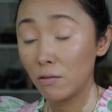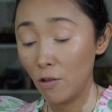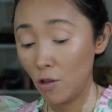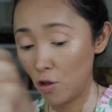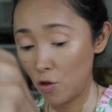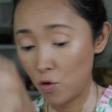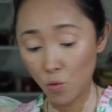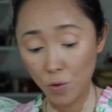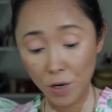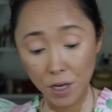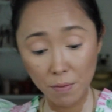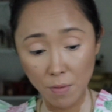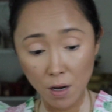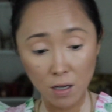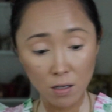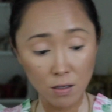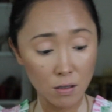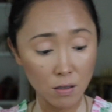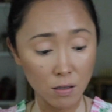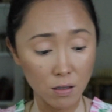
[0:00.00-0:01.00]
3
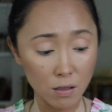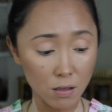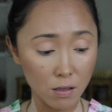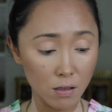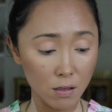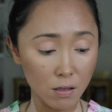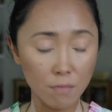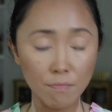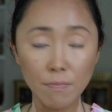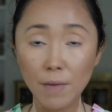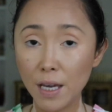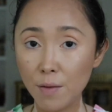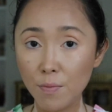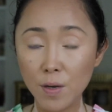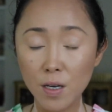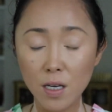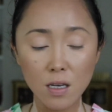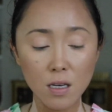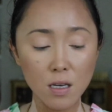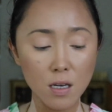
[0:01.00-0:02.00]
months
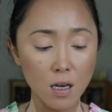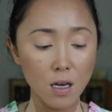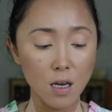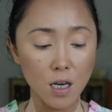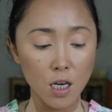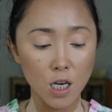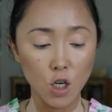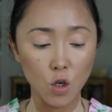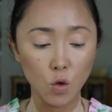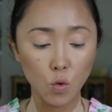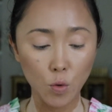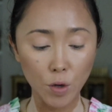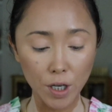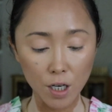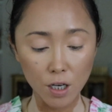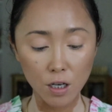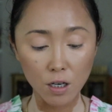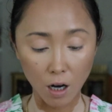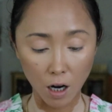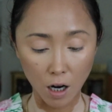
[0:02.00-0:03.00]
maybe, we
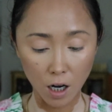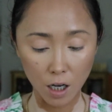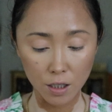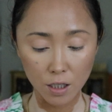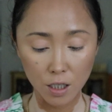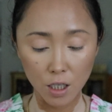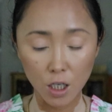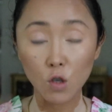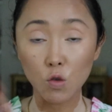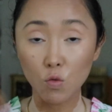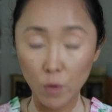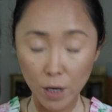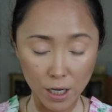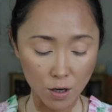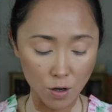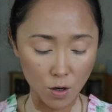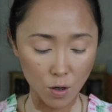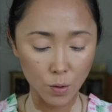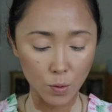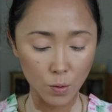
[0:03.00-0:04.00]
got
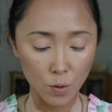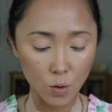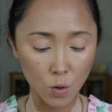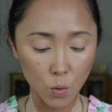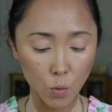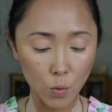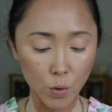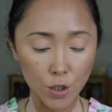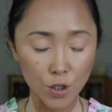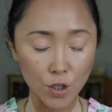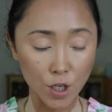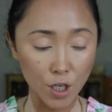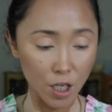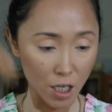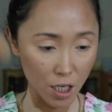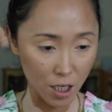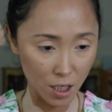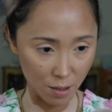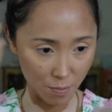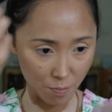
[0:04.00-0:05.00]
Ringo, which he
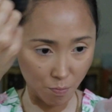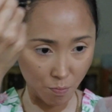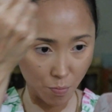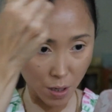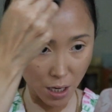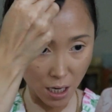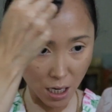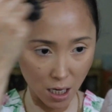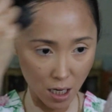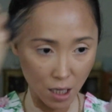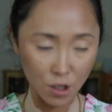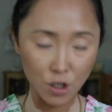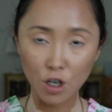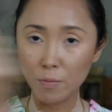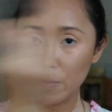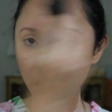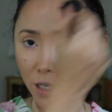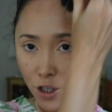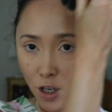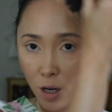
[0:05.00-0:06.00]
is a big
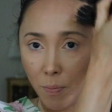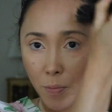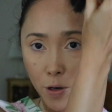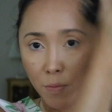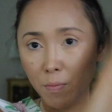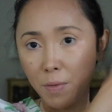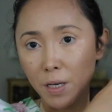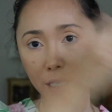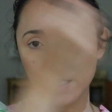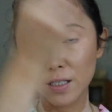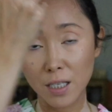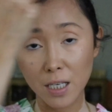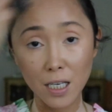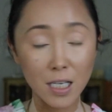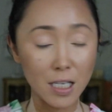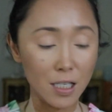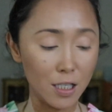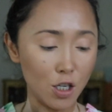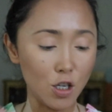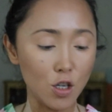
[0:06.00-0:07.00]
German Shepherd mix. He
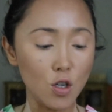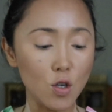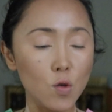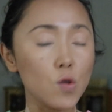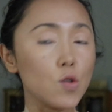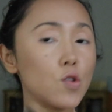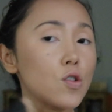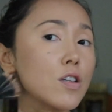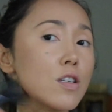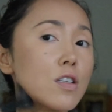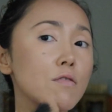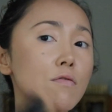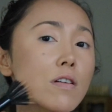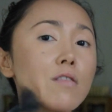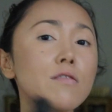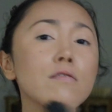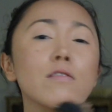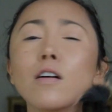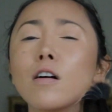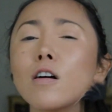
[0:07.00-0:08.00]
is huge. He's
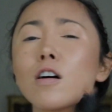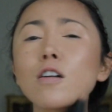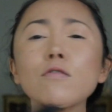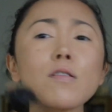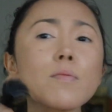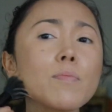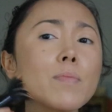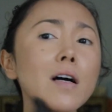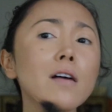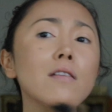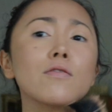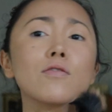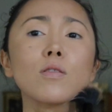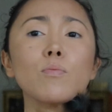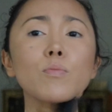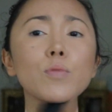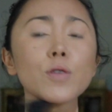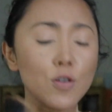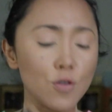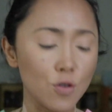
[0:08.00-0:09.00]
around 100 pounds, I'm
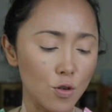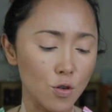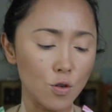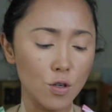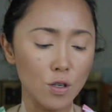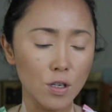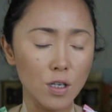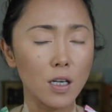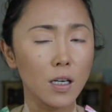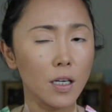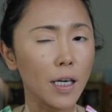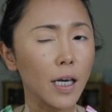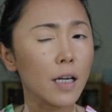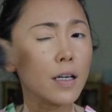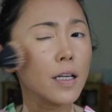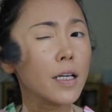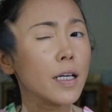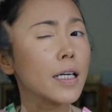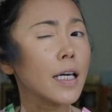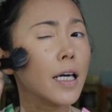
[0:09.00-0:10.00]
pretty sure.
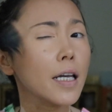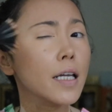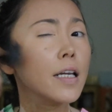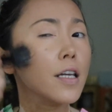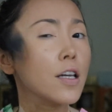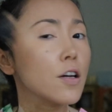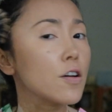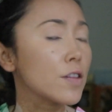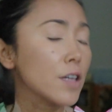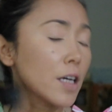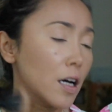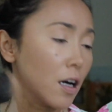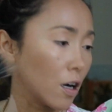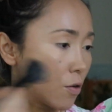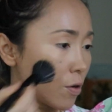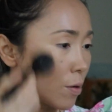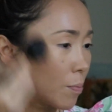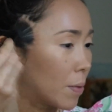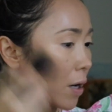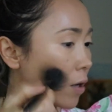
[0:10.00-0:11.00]
Getting near the
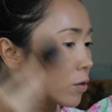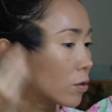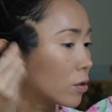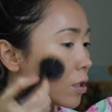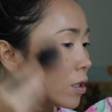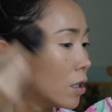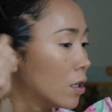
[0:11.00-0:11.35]
100 pound.